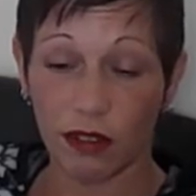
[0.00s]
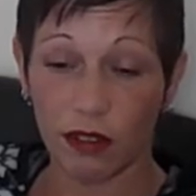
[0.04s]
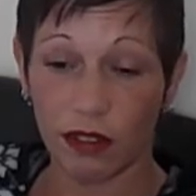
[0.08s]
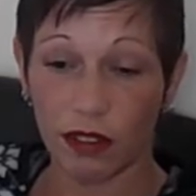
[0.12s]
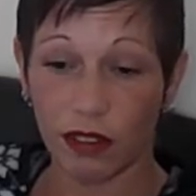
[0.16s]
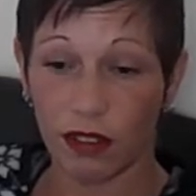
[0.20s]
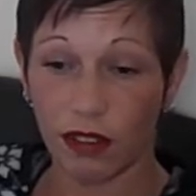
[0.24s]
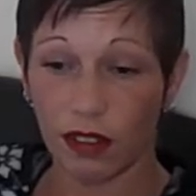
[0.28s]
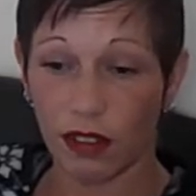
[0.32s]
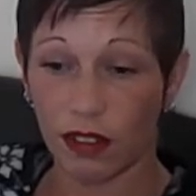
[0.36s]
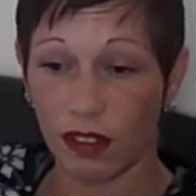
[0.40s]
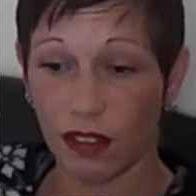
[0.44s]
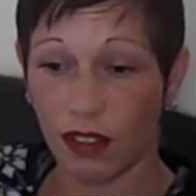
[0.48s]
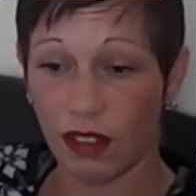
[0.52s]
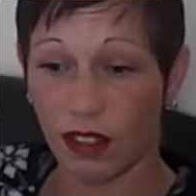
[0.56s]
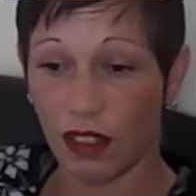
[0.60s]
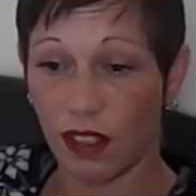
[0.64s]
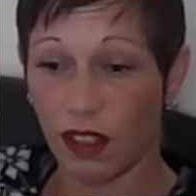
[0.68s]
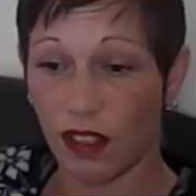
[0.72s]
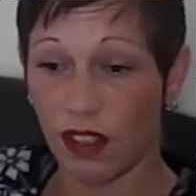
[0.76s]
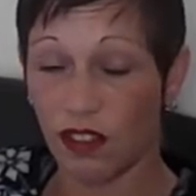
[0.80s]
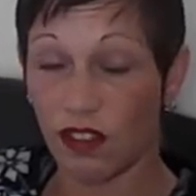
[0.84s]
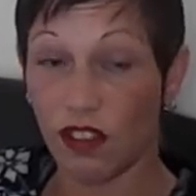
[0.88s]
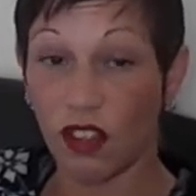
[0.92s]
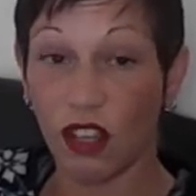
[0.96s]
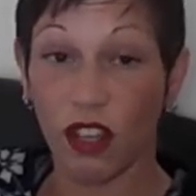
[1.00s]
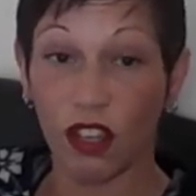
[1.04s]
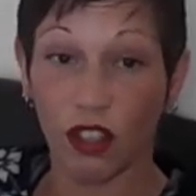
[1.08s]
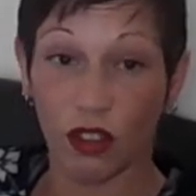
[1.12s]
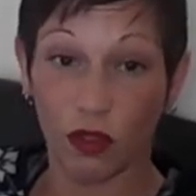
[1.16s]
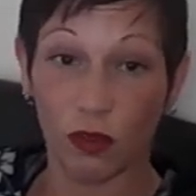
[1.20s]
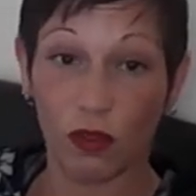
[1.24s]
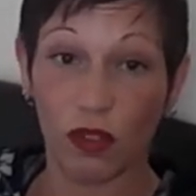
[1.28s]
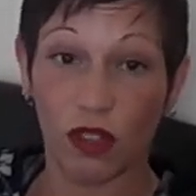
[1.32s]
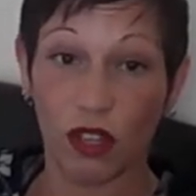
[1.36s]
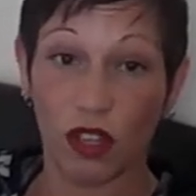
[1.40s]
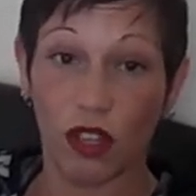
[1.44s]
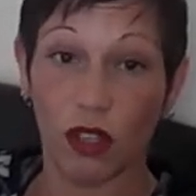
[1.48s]
and the internal
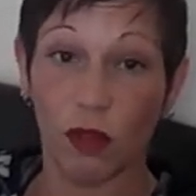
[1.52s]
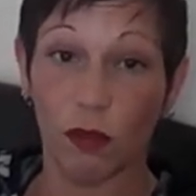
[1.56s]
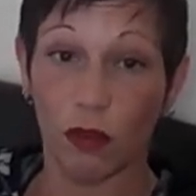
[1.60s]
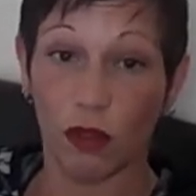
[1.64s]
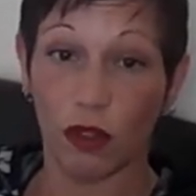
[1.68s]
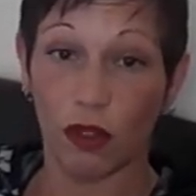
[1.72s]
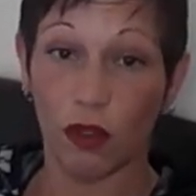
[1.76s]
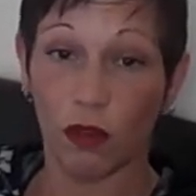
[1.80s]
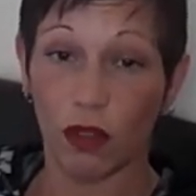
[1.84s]
turmoil